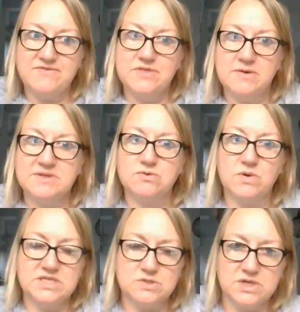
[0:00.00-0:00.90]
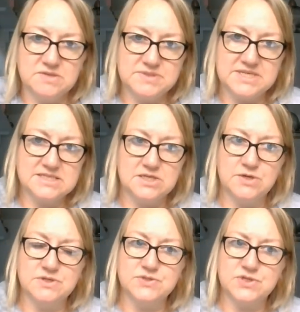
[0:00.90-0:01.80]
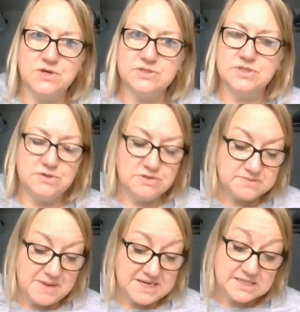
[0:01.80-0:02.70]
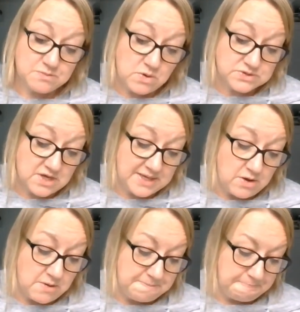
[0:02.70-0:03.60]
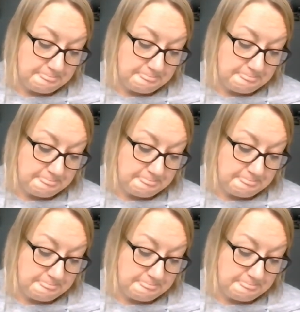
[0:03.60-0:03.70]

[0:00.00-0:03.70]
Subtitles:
even though he's quite upset and he's concerned as to who this man is and what's going on.